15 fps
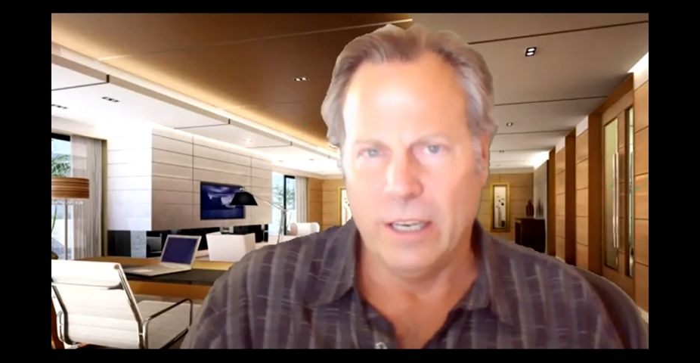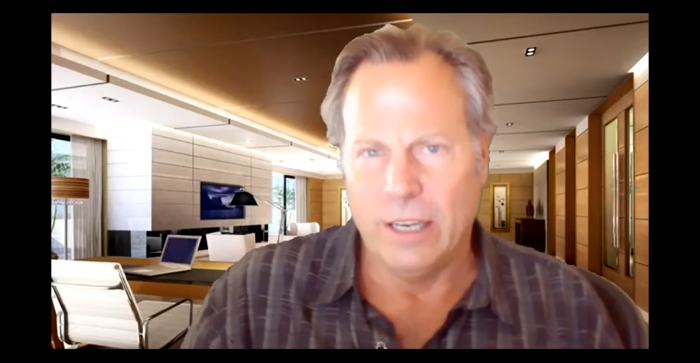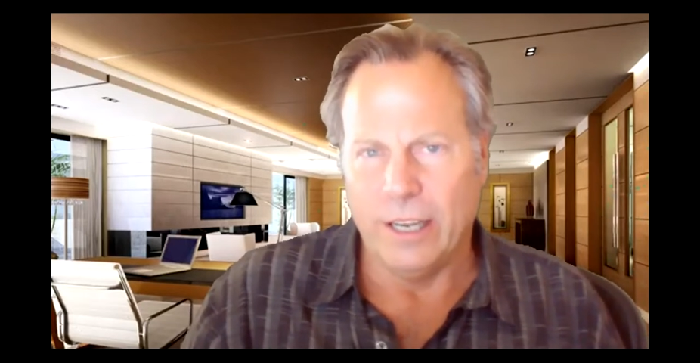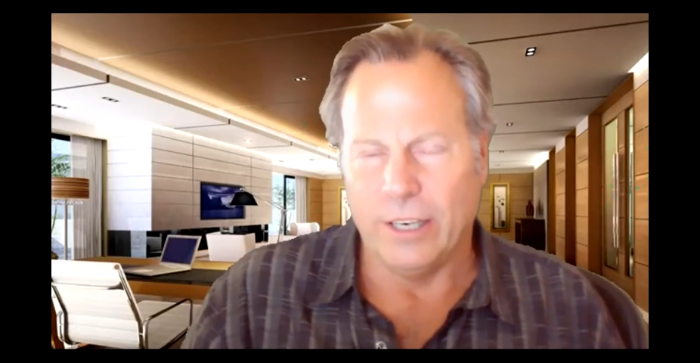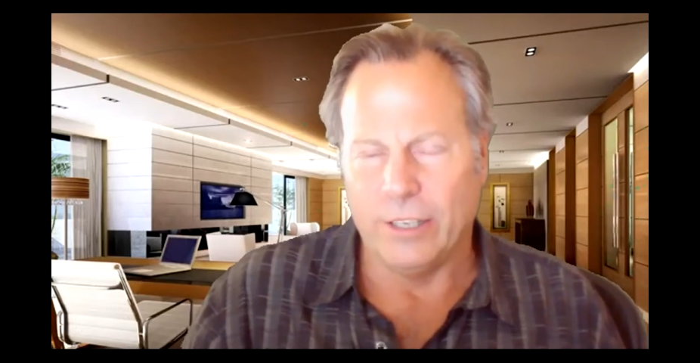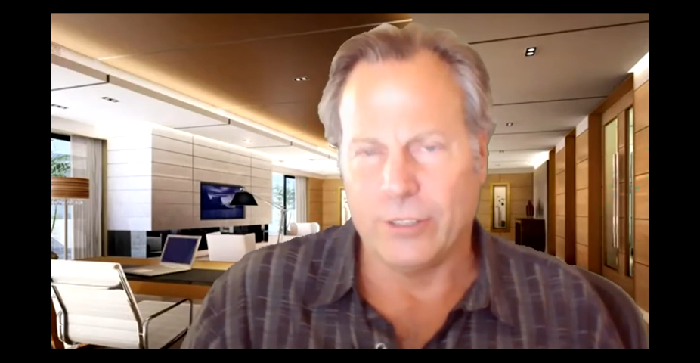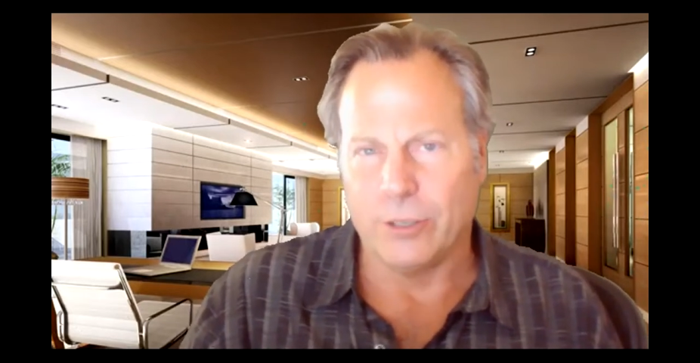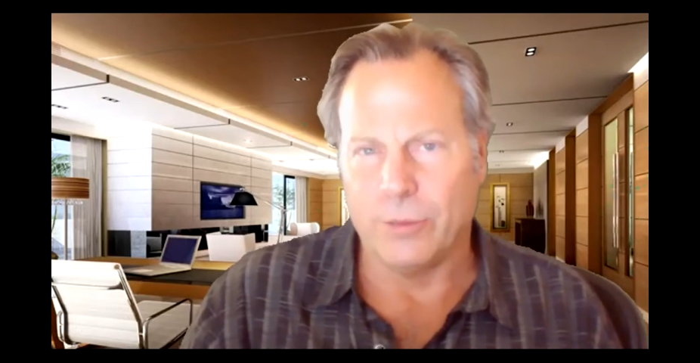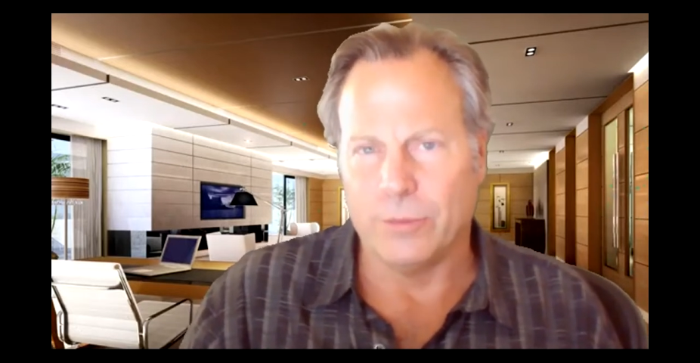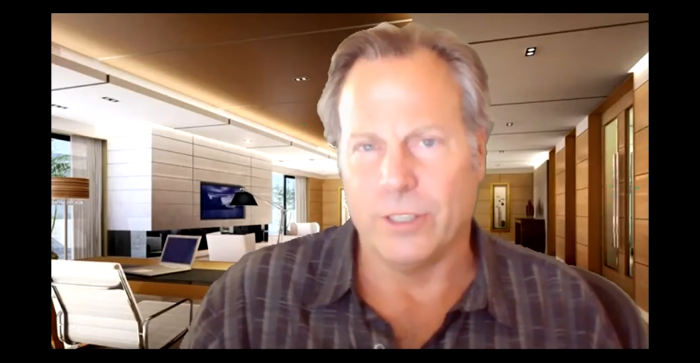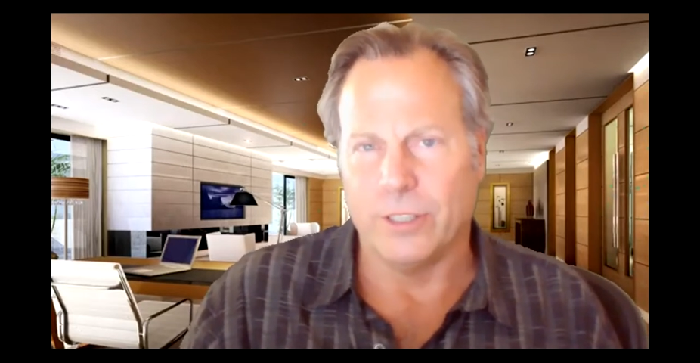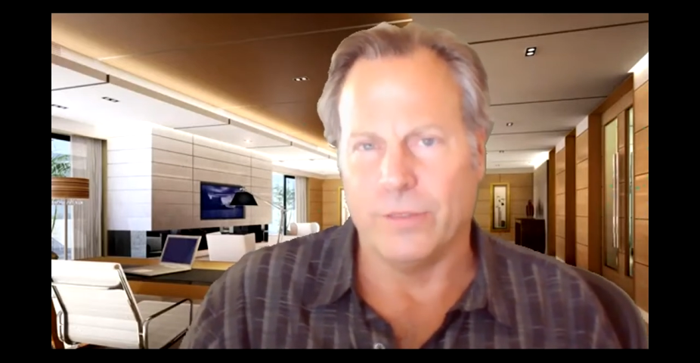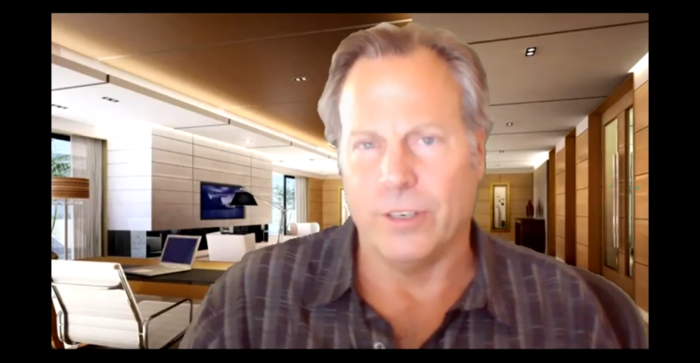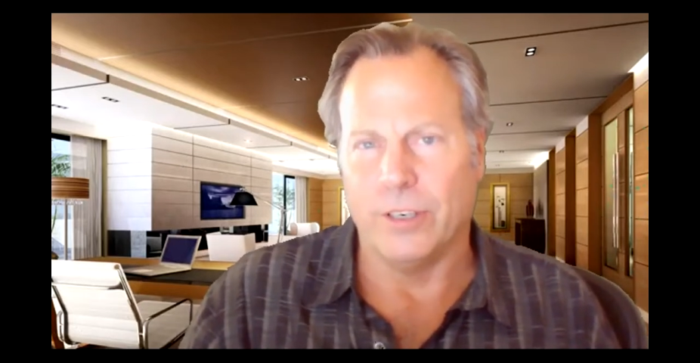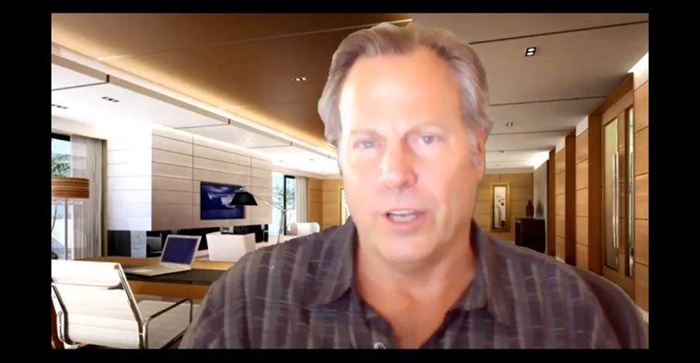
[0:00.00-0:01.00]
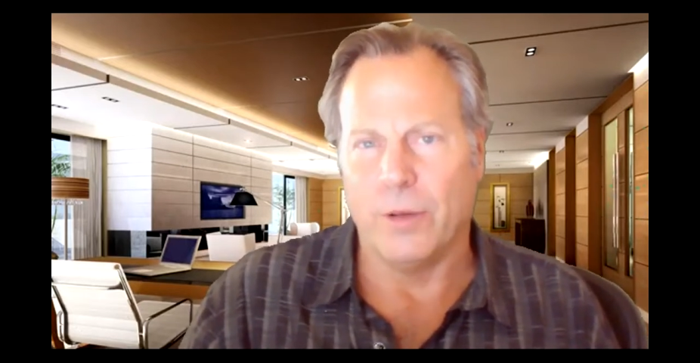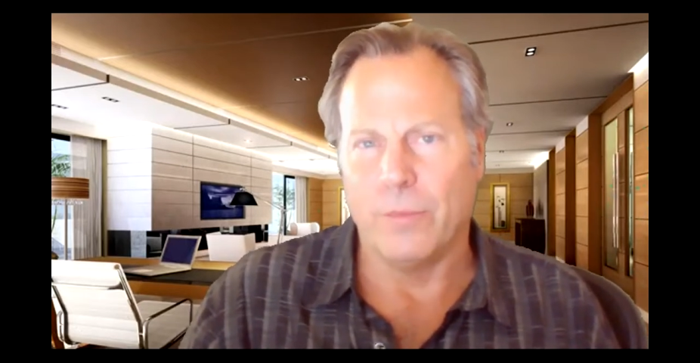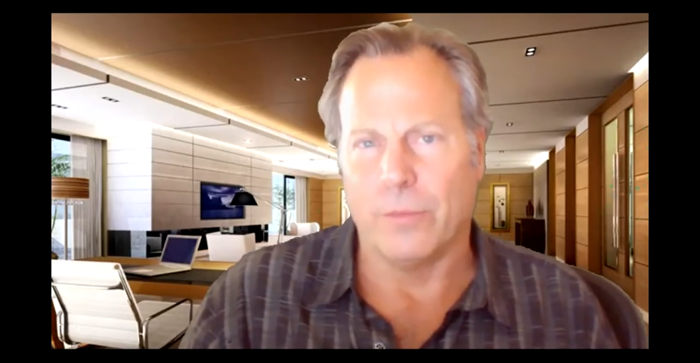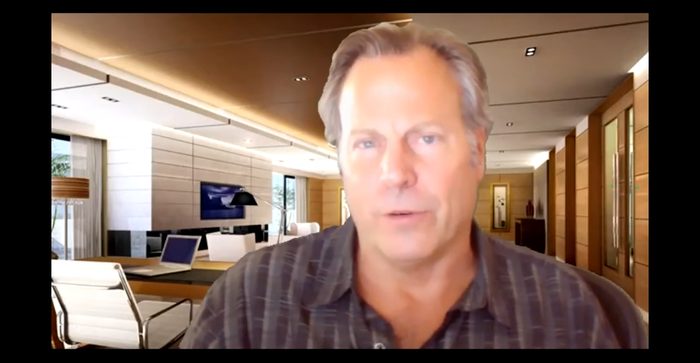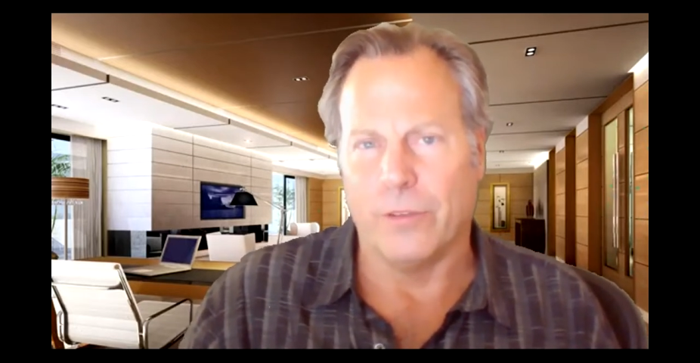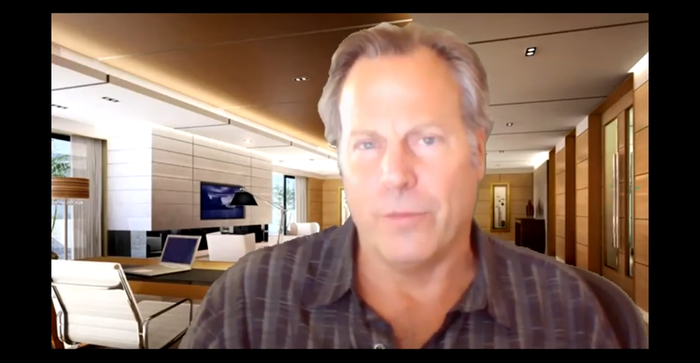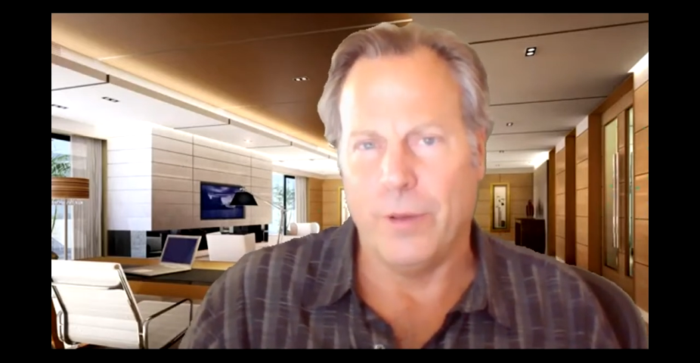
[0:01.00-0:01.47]
in terms of the
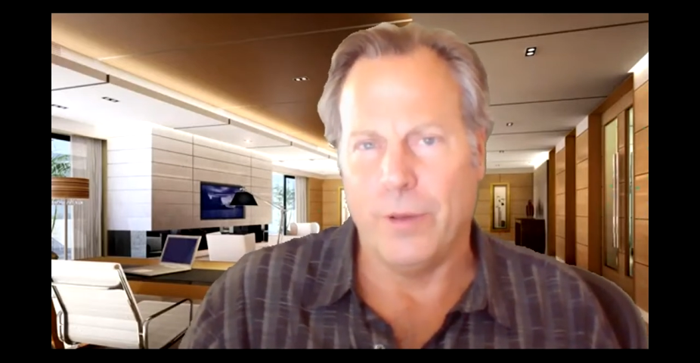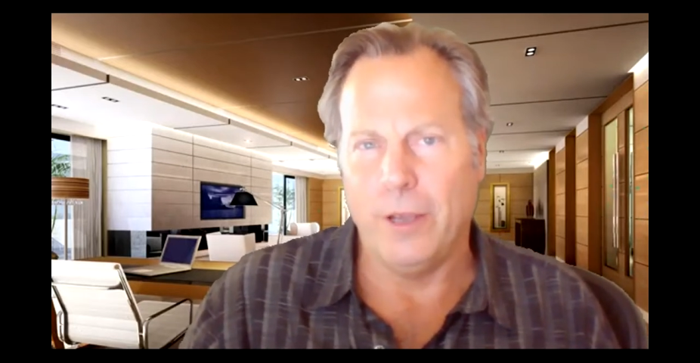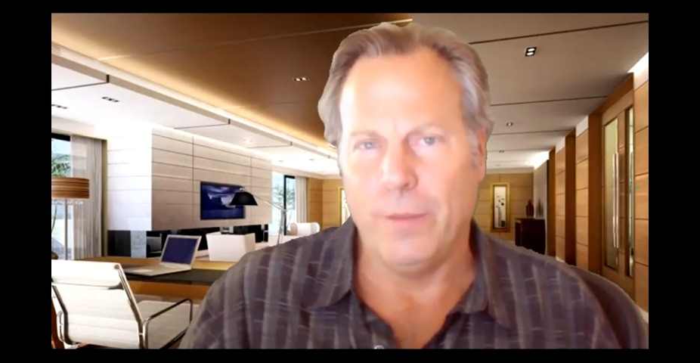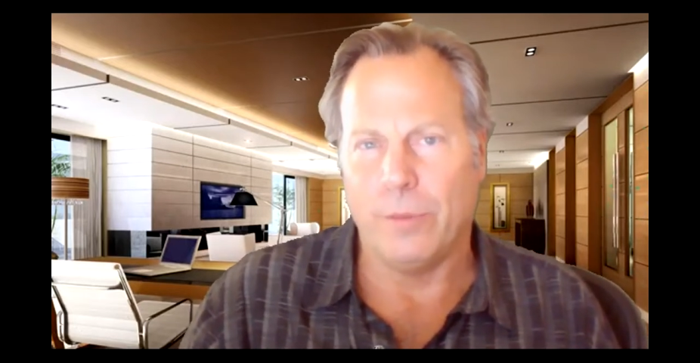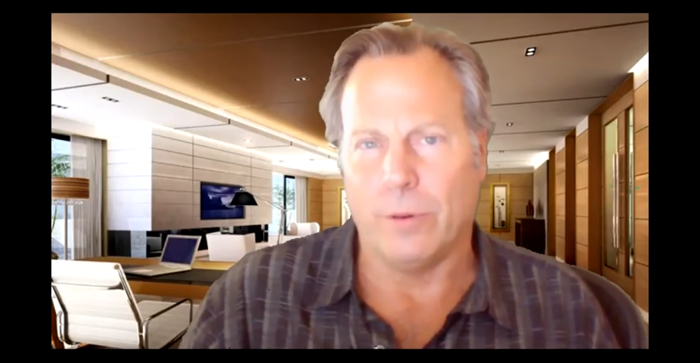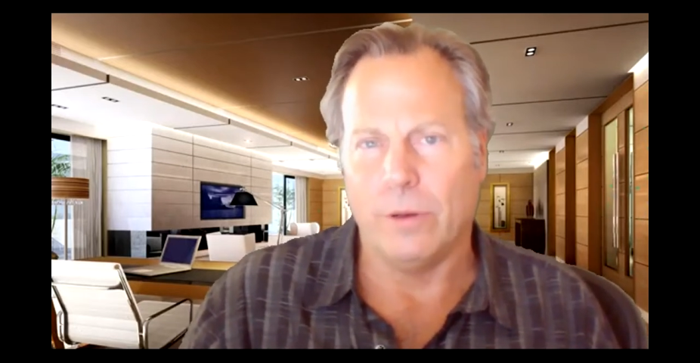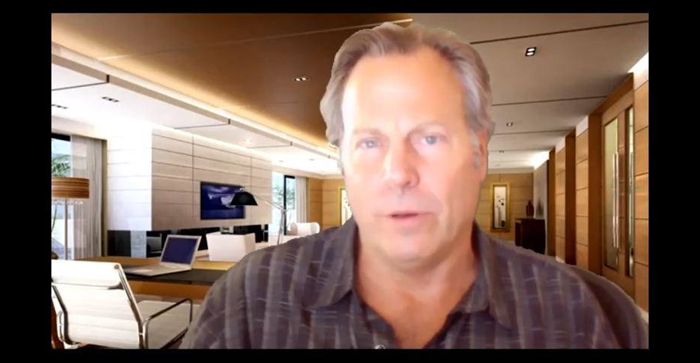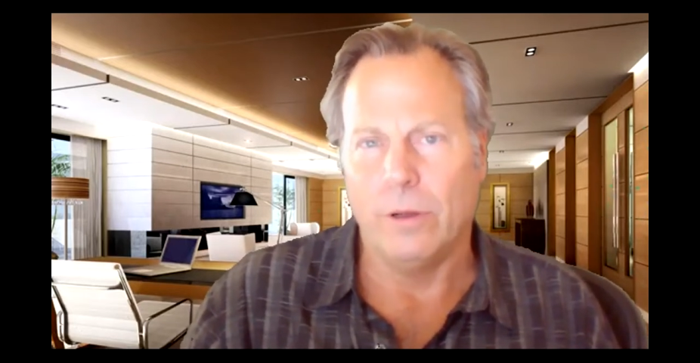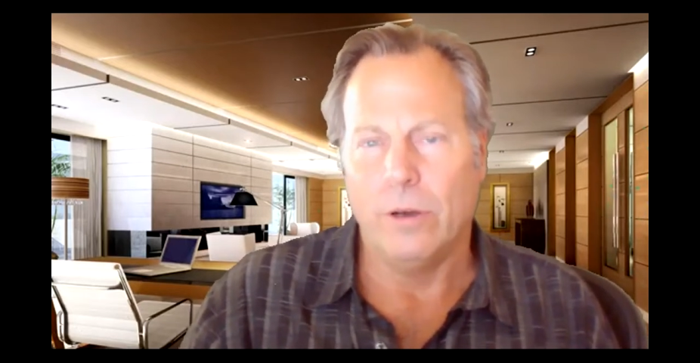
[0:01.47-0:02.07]
number of people